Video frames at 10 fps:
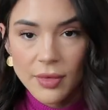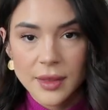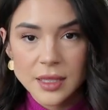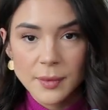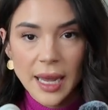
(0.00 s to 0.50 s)

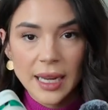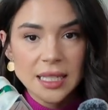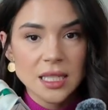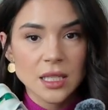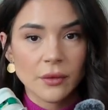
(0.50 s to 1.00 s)
this bag
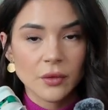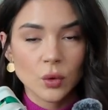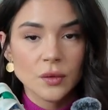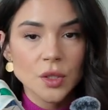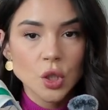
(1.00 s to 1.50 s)
is stuffed
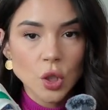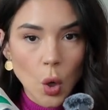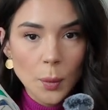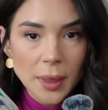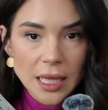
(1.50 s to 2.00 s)
full of
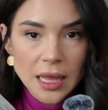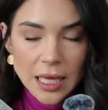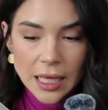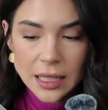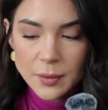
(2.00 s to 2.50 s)
so many
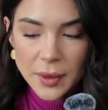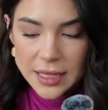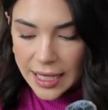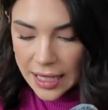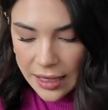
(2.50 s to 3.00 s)
things, but it's
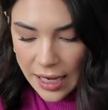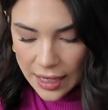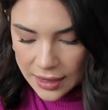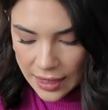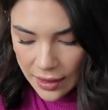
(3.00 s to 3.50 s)
anything I
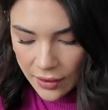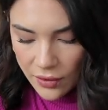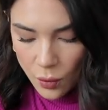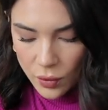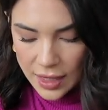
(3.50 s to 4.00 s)
could think of
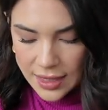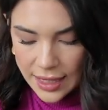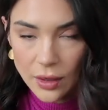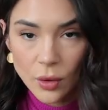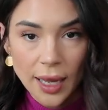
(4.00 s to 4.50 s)
that's
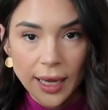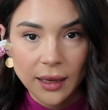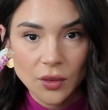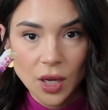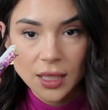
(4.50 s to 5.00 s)
like, okay,
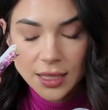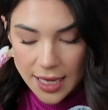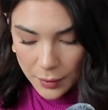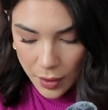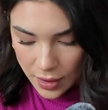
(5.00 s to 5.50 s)
I've got
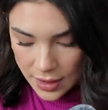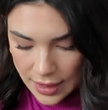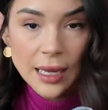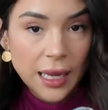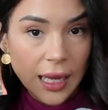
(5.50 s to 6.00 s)
tampons,
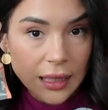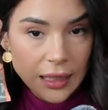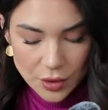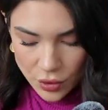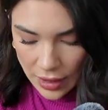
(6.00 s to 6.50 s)

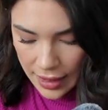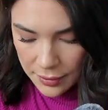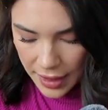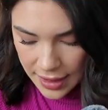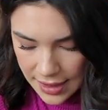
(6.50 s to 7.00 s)
electrolyte
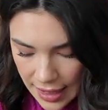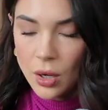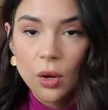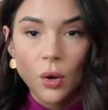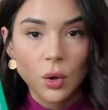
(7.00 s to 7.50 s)
mix,
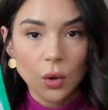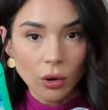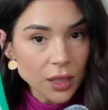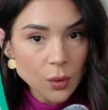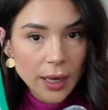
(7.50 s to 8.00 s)

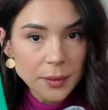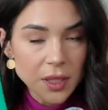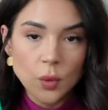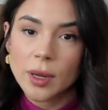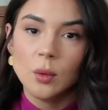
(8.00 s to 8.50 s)
Clorox wipes
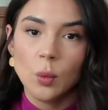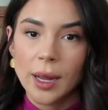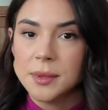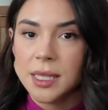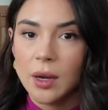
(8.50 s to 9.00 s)
so I can
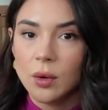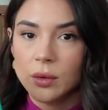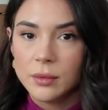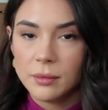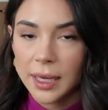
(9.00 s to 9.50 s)
wipe
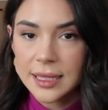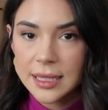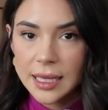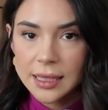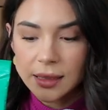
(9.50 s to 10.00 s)
down my
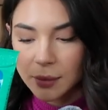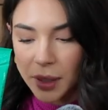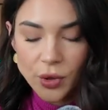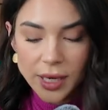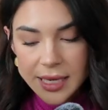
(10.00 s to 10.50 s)
seat and my
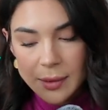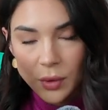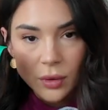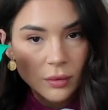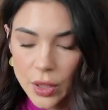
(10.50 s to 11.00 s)
tray
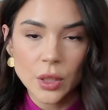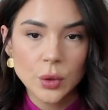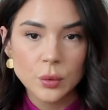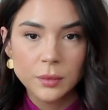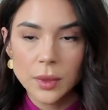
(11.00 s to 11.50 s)
table,
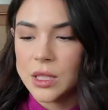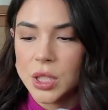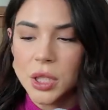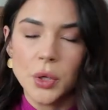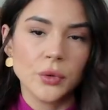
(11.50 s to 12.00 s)
Loom
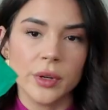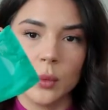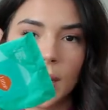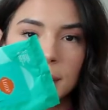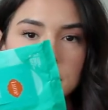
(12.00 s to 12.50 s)
deodorant
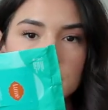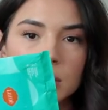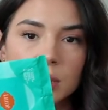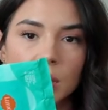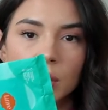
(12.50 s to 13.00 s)
wipes.
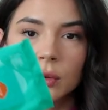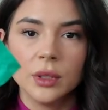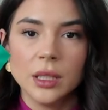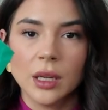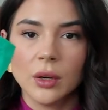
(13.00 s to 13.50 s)
So,
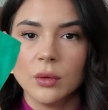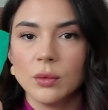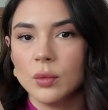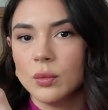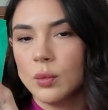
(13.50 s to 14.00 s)
you know,
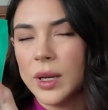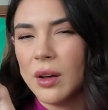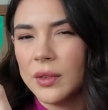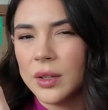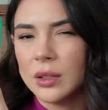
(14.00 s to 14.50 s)
we all
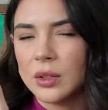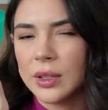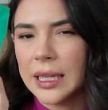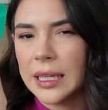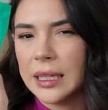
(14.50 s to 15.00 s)
feel a little
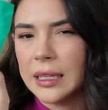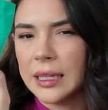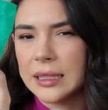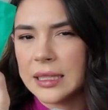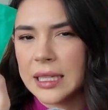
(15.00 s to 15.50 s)
icky
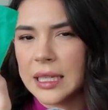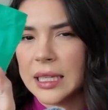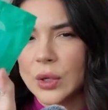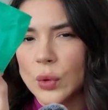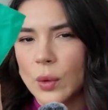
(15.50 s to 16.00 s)
and
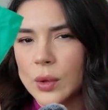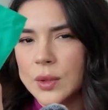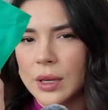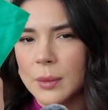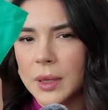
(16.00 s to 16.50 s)
sticky and gross
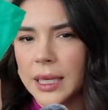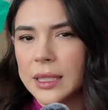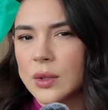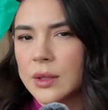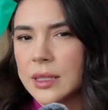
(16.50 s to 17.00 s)
on a plane.
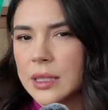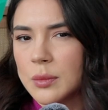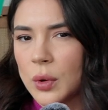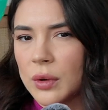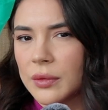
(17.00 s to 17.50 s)
So this is
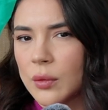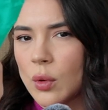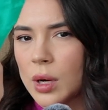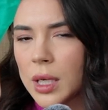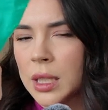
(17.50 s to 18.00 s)
more
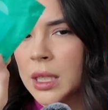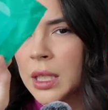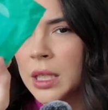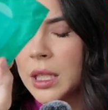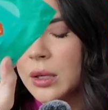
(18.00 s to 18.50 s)
for,
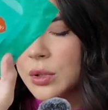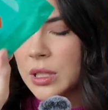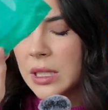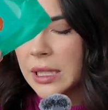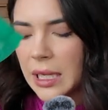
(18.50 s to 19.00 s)
you know, just
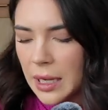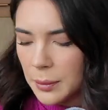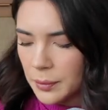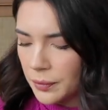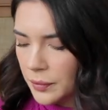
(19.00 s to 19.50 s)
cleaning
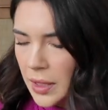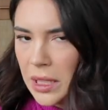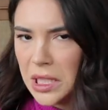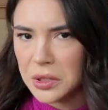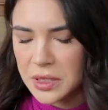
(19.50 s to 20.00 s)

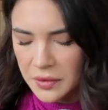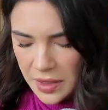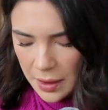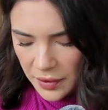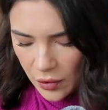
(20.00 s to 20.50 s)
ourselves
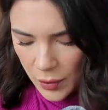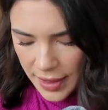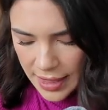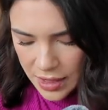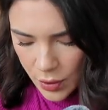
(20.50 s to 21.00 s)
up before we
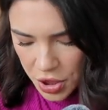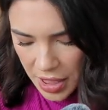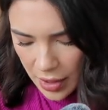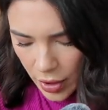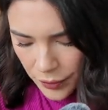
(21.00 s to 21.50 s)
can get to our
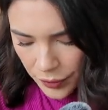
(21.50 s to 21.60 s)
shower.